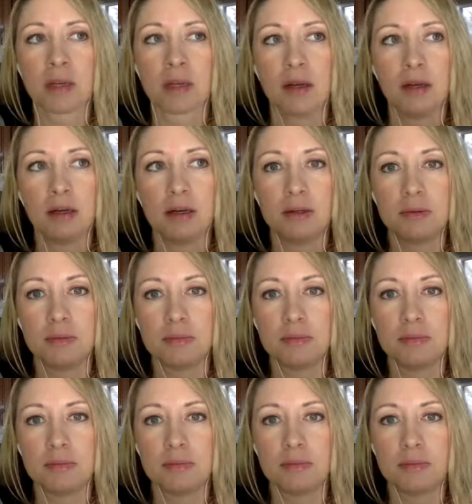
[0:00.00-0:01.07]
um,
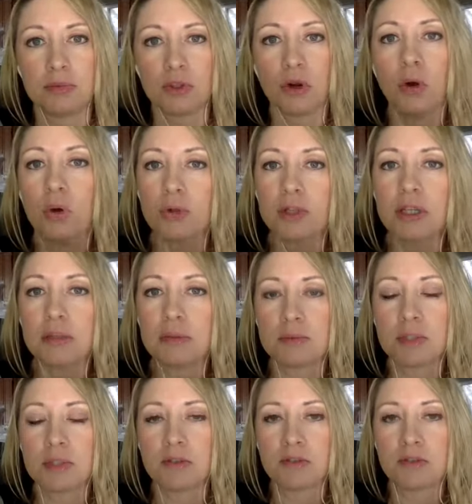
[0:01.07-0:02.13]
they're holding
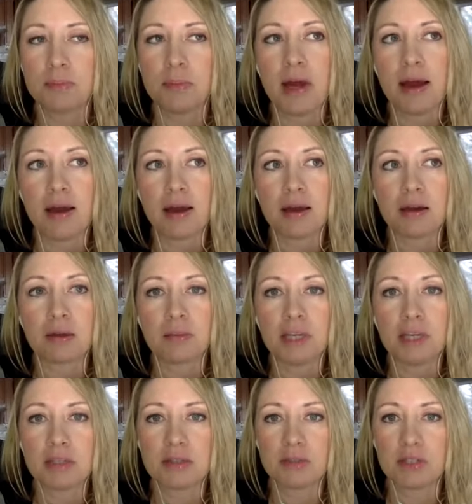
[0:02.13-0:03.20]
themselves back
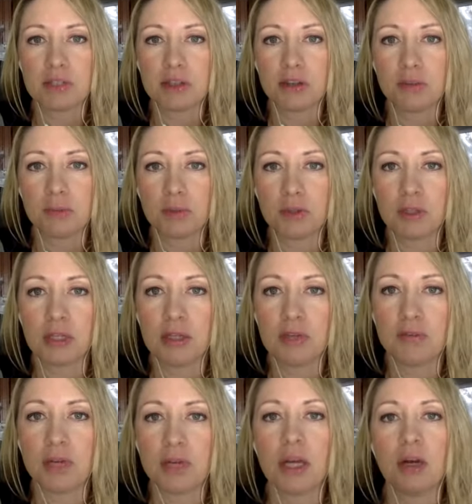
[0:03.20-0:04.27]
because of a self-belief
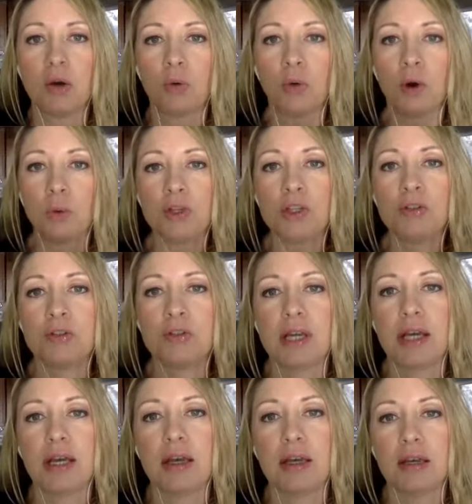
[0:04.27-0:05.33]
what would you
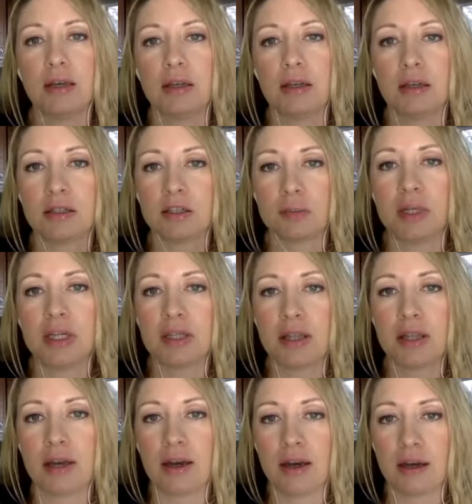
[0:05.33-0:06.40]
say and speak to
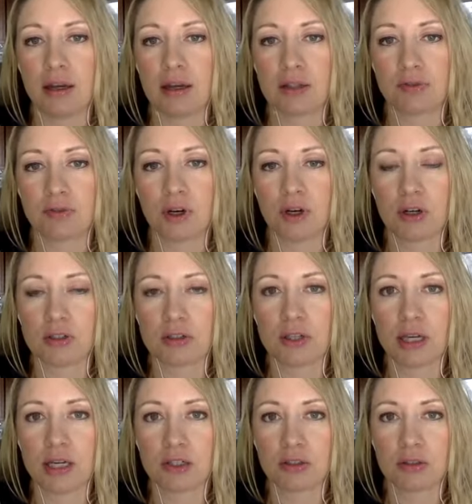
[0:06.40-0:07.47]
that as far as
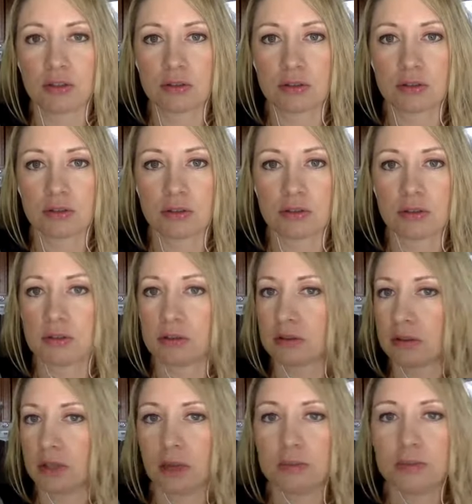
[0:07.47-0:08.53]
like
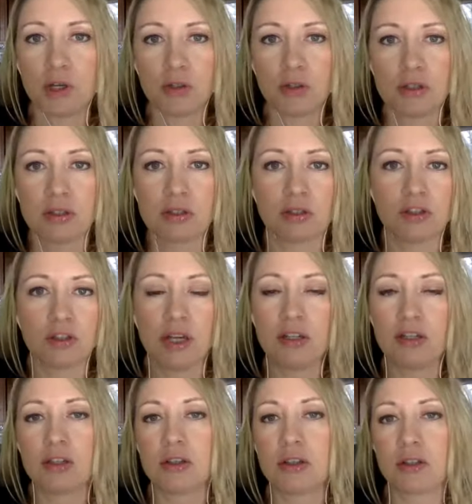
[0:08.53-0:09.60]
hypnosis and
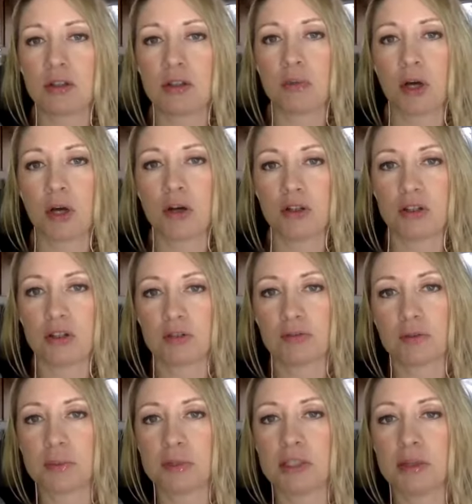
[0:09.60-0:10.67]
changing the subconscious
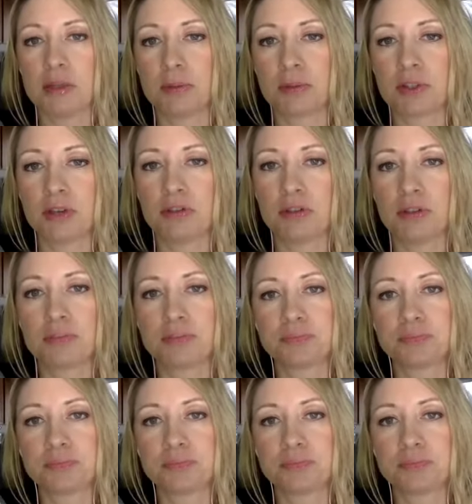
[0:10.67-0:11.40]
from a deeper level